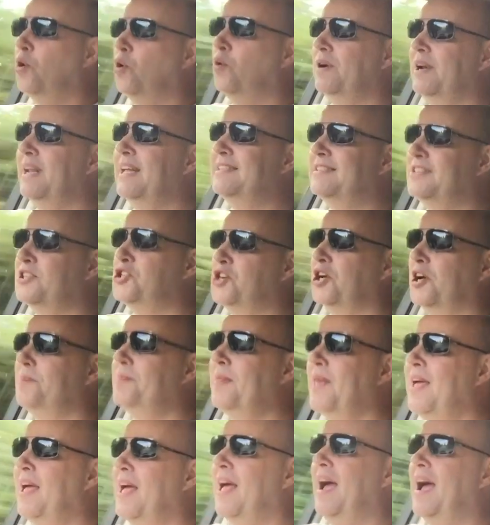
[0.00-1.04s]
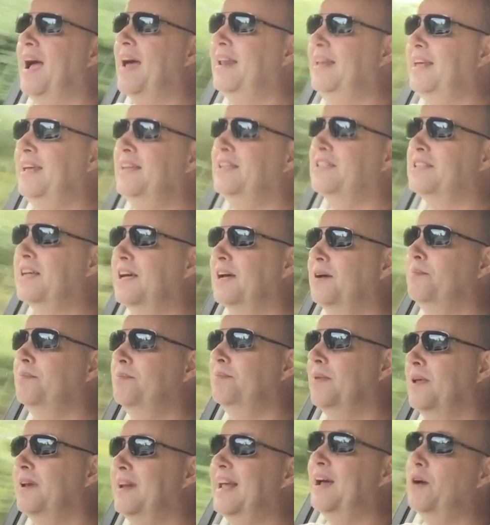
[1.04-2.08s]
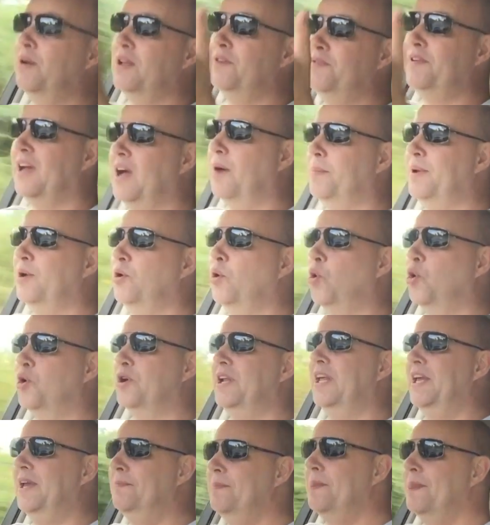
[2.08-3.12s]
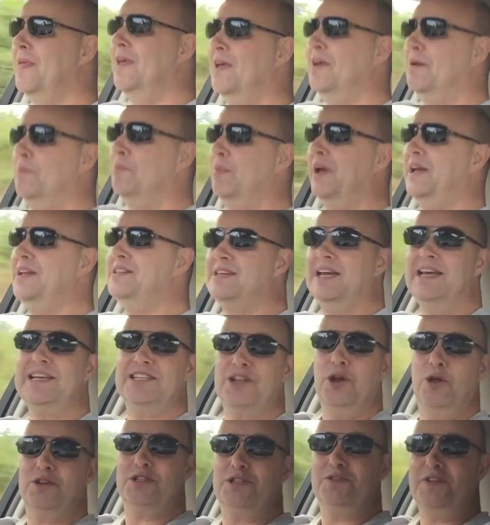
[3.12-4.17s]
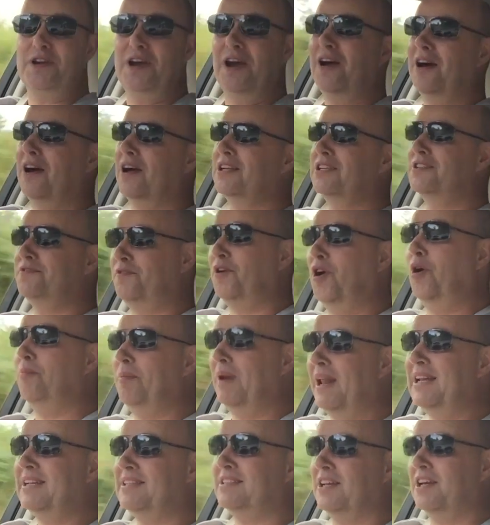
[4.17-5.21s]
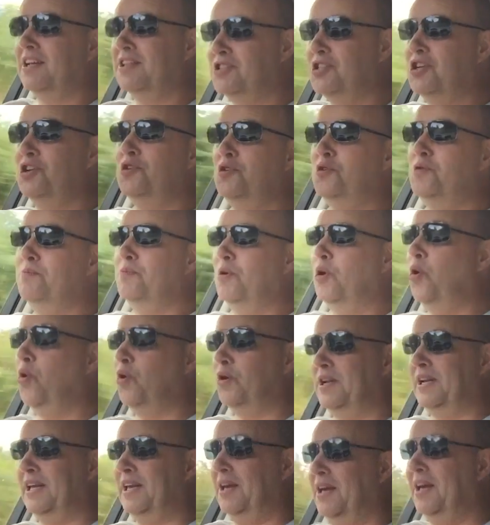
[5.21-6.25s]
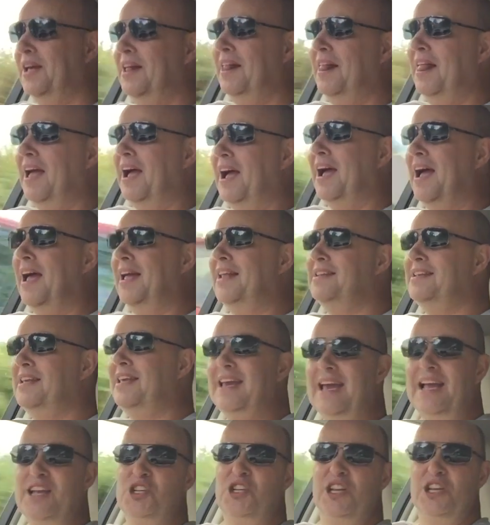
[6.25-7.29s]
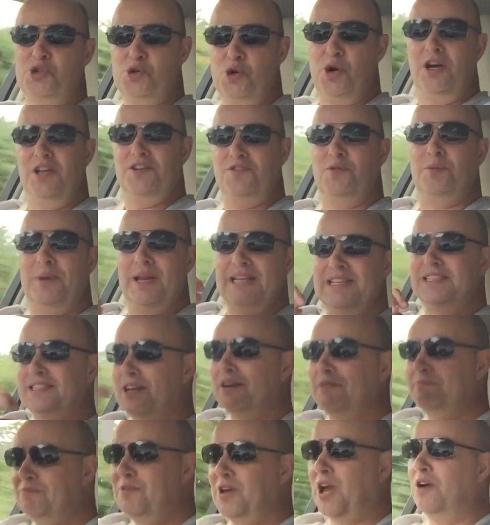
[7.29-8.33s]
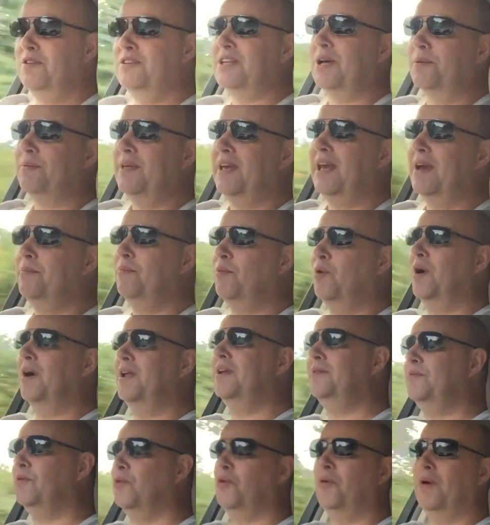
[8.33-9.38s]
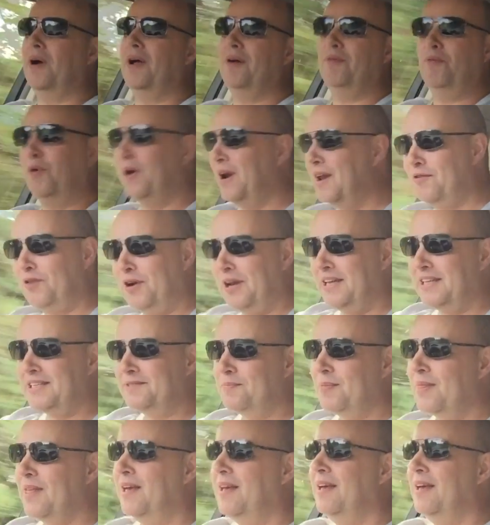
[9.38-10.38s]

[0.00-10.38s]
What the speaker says: or in Leicestershire, and he's now living up in Orkney. But he takes lots of cars from Leicester to Orkney, and he actually drives from Leicester, goes up the M1 or whatever it is,